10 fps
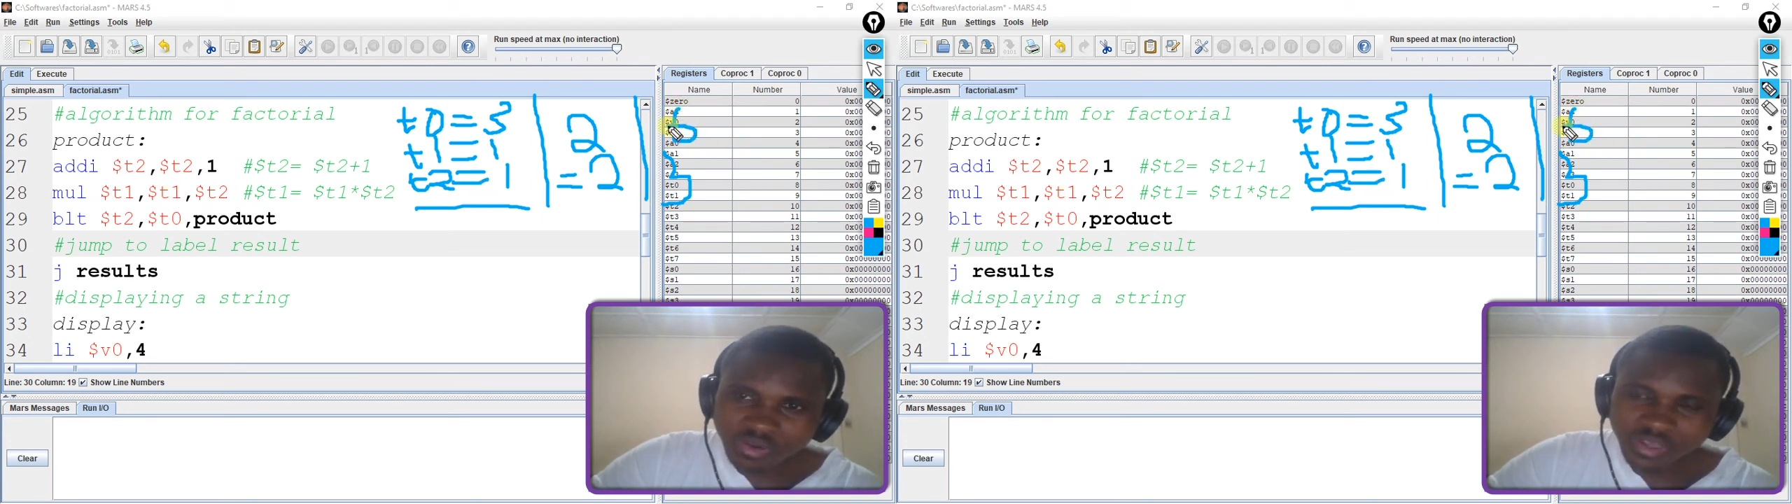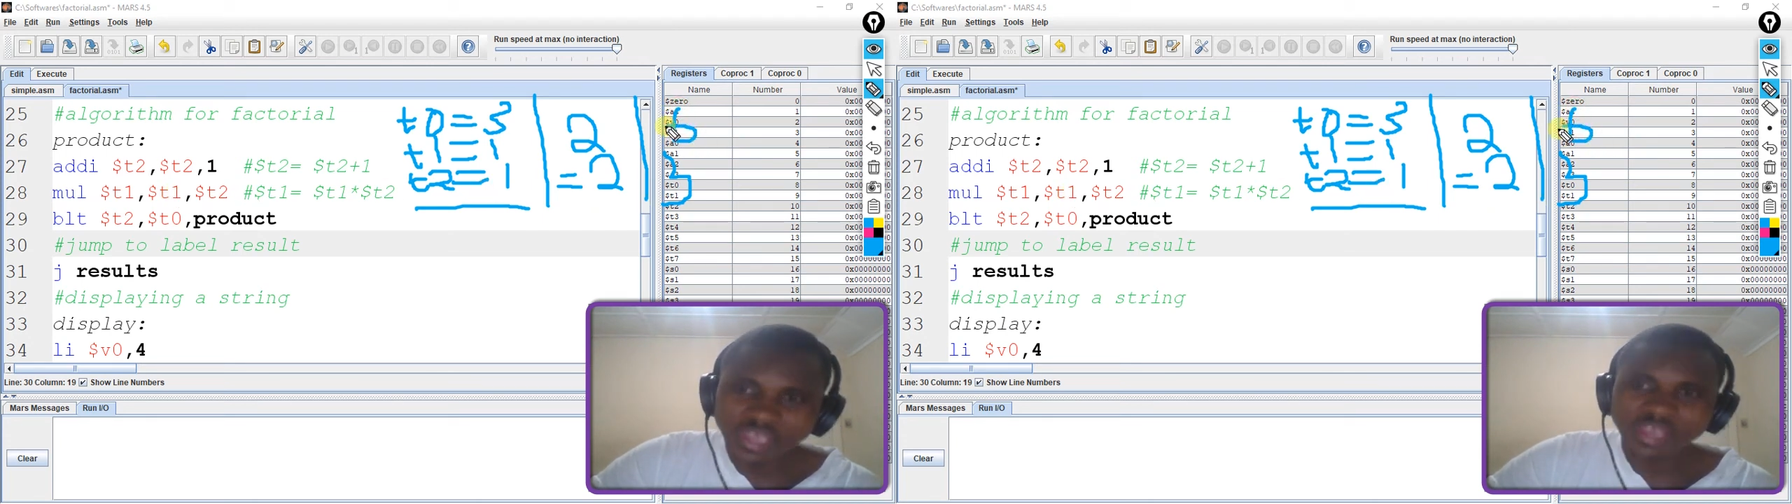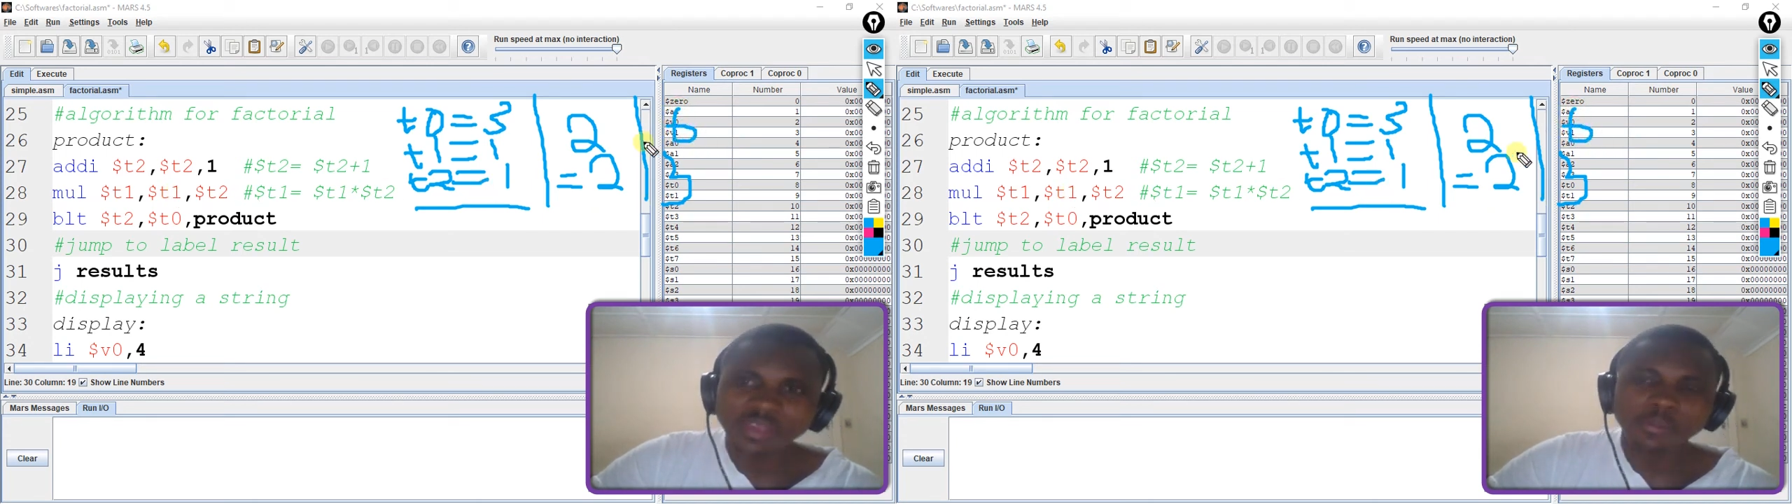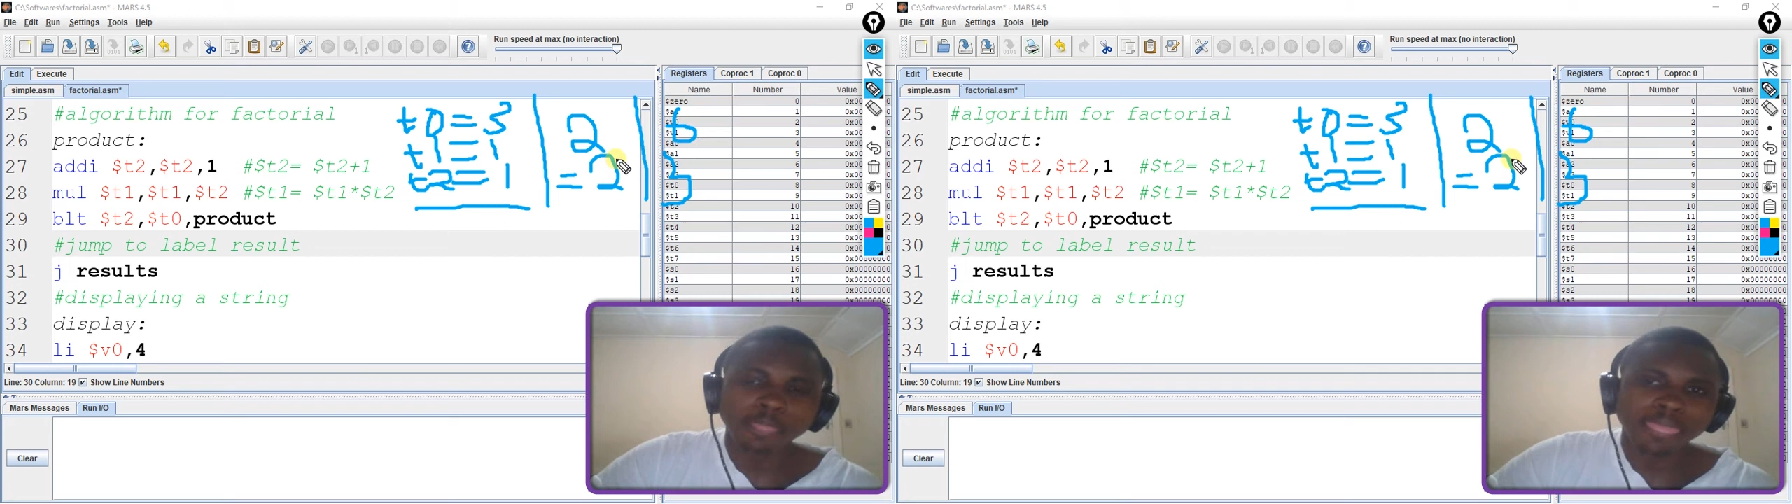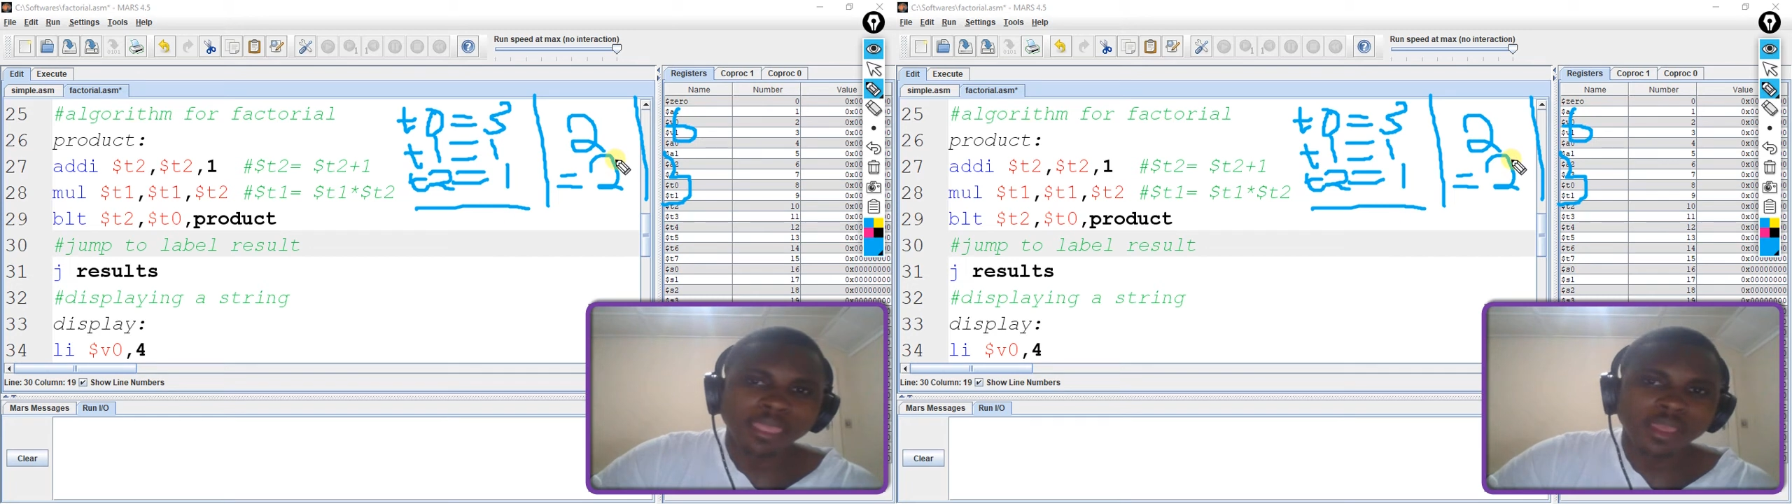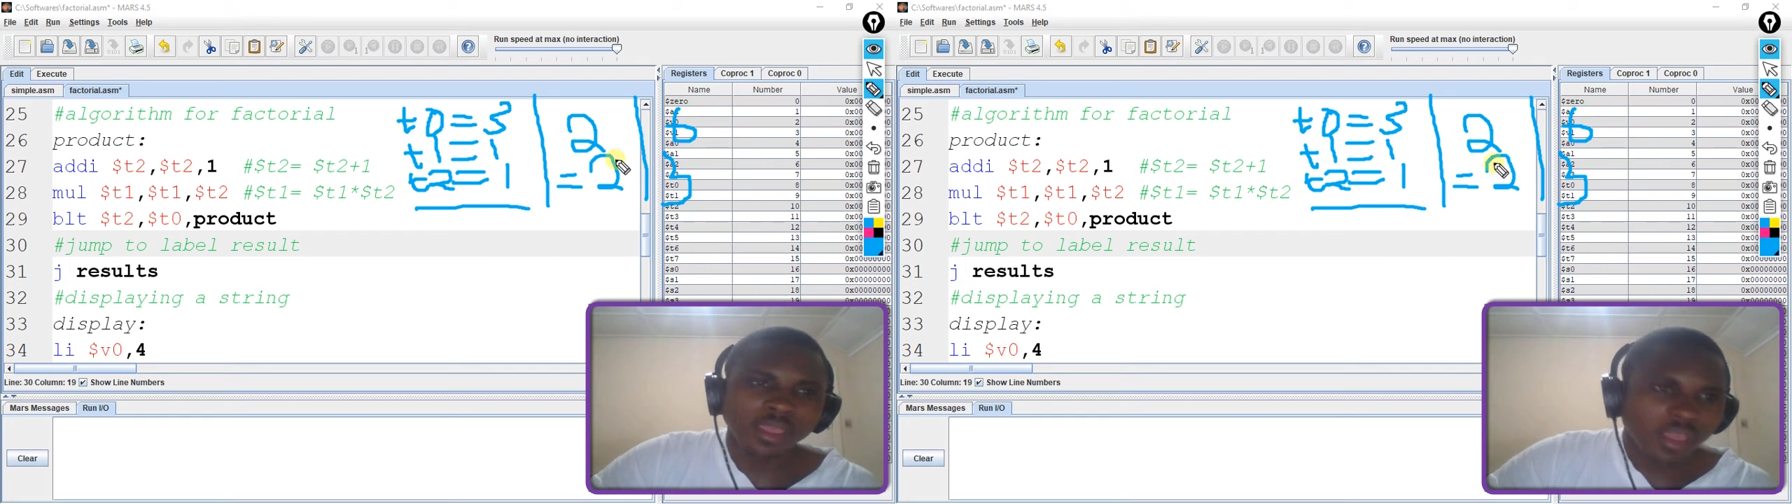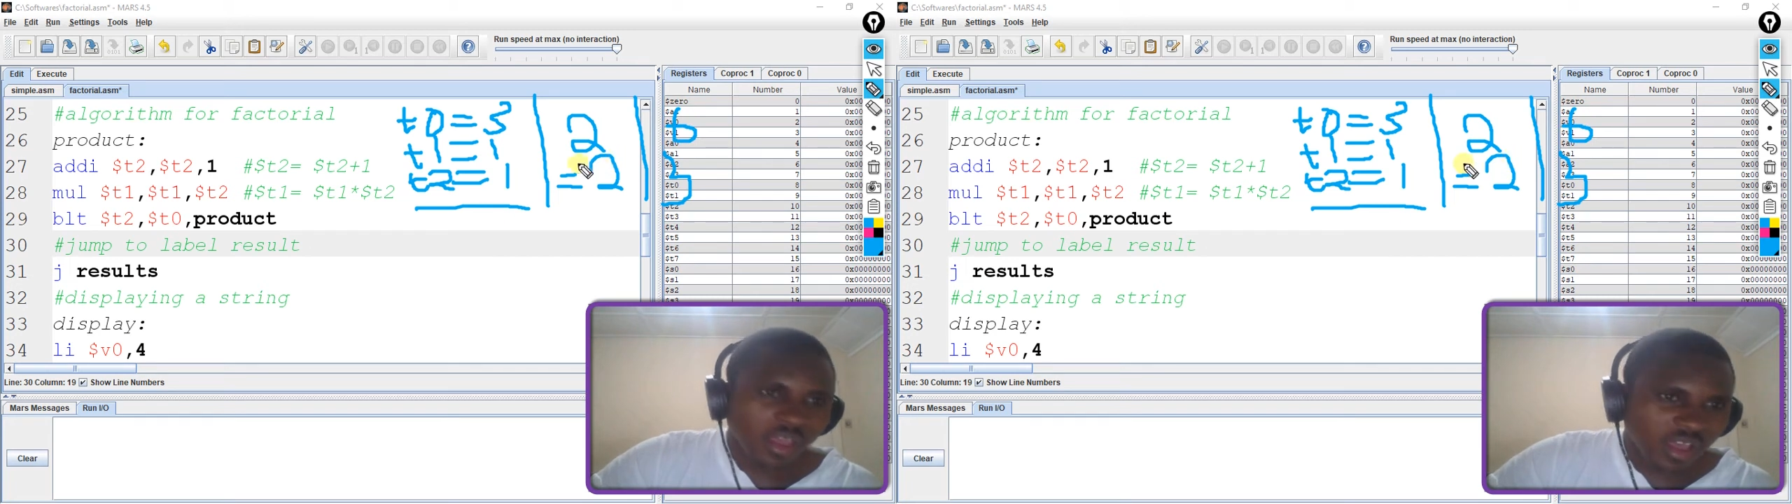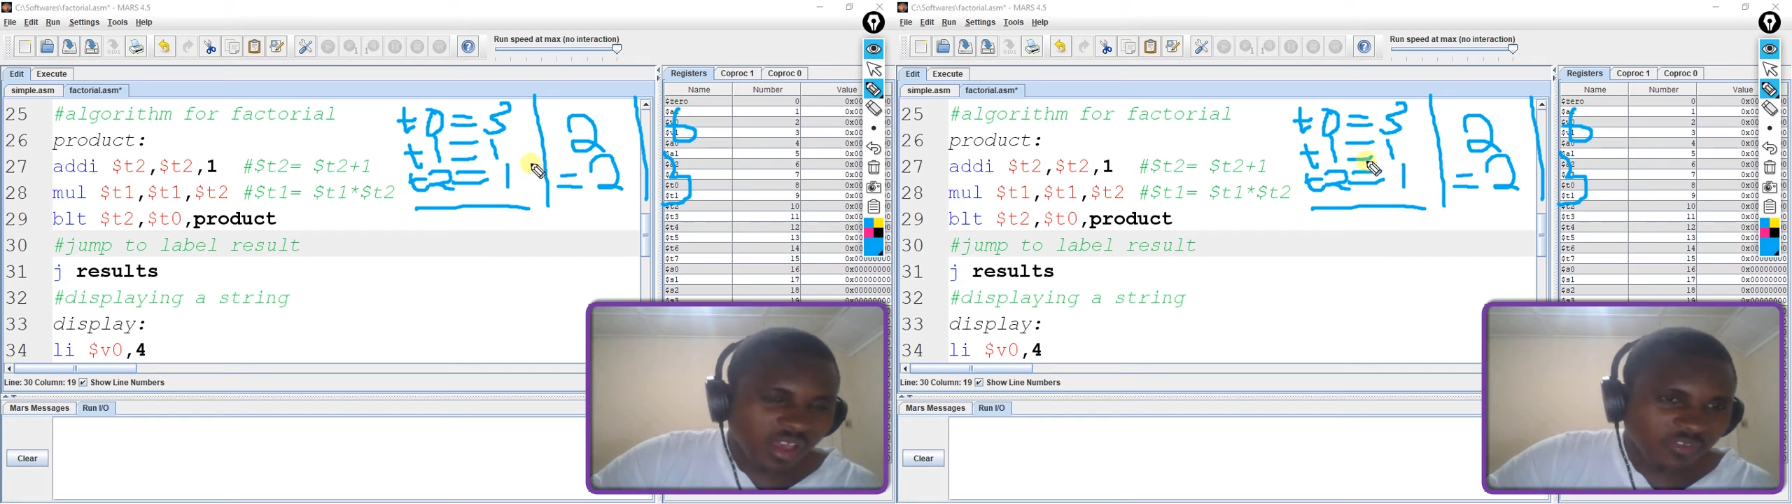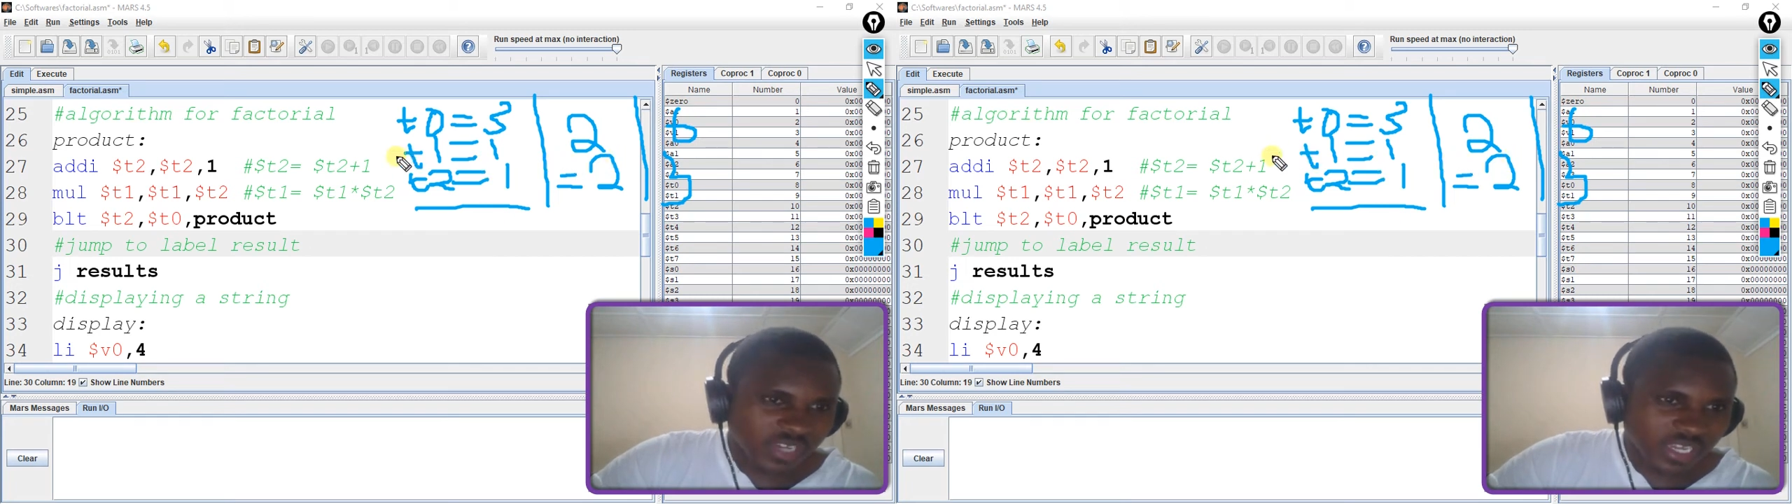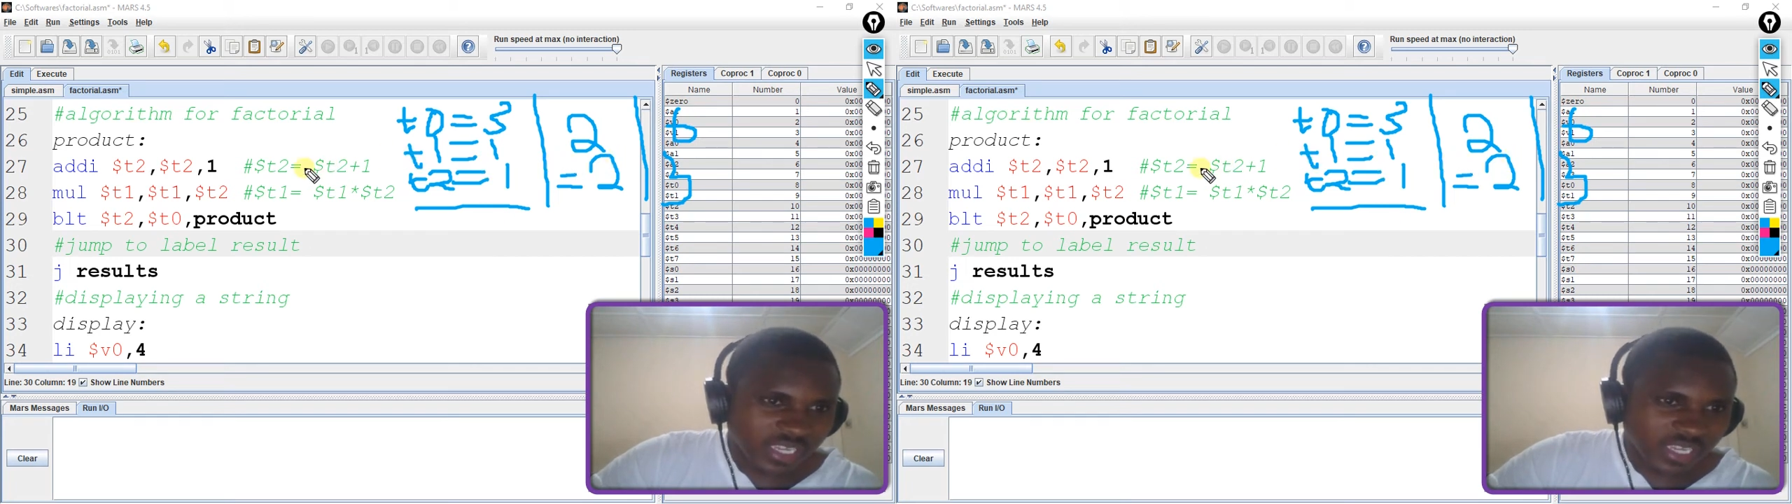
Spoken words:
Okay, after